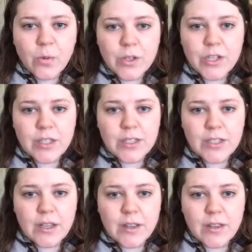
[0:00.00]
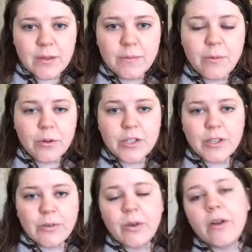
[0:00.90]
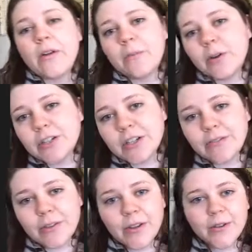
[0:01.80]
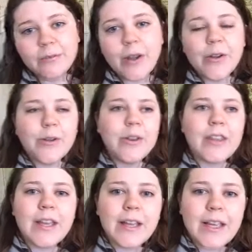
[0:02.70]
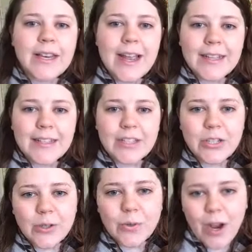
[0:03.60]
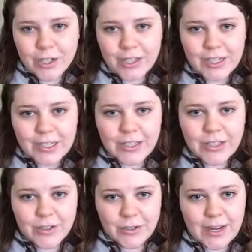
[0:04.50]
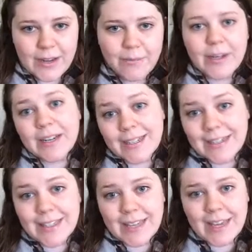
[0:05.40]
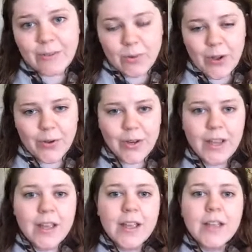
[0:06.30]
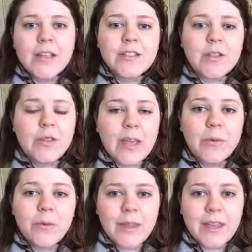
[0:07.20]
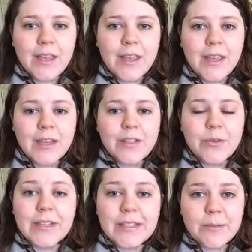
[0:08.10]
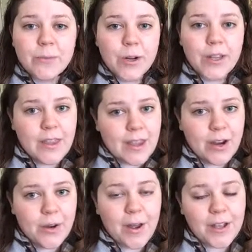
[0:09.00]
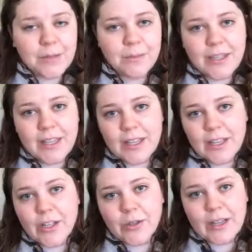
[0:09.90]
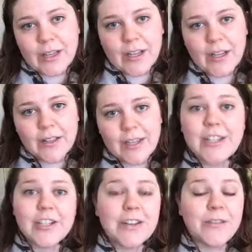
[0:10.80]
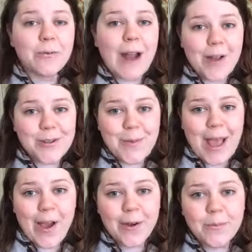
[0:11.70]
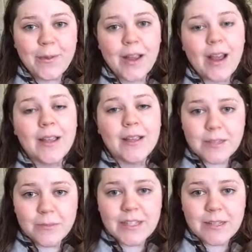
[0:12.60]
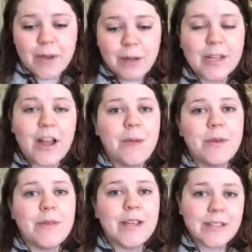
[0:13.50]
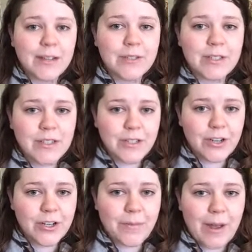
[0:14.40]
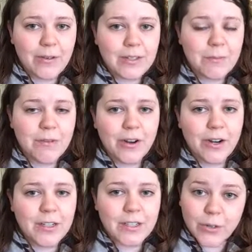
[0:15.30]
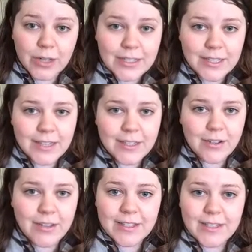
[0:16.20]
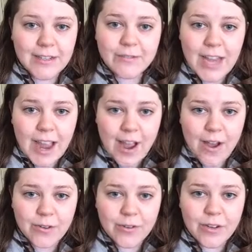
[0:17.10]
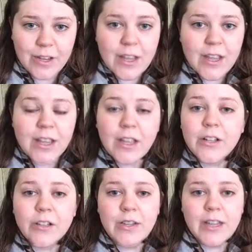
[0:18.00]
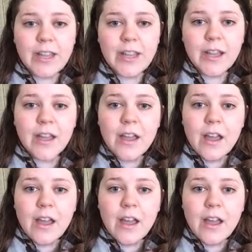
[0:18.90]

which is the portion of the road that connects to Washington Street, but it is a state road. So they will be doing some work there, possibly including the addition of a roundabout. But I submitted some public comment because I was concerned about some of our historic sites on that side of town, including